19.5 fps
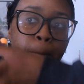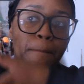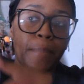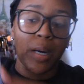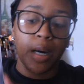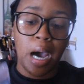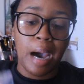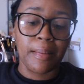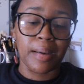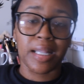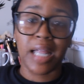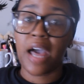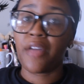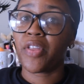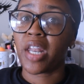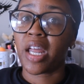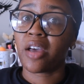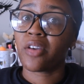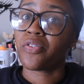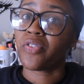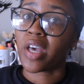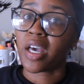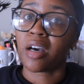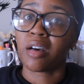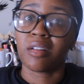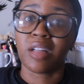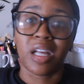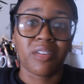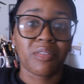but i'm glad that i
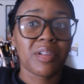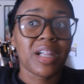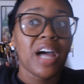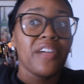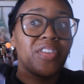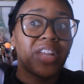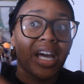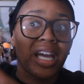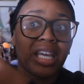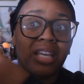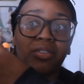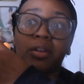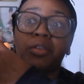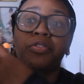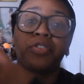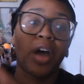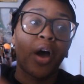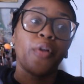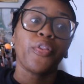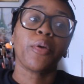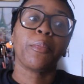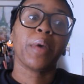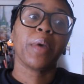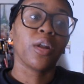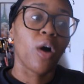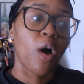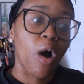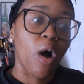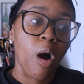found i'm glad that i even found them
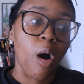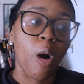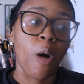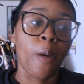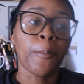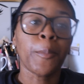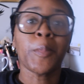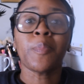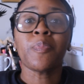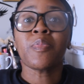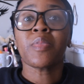at all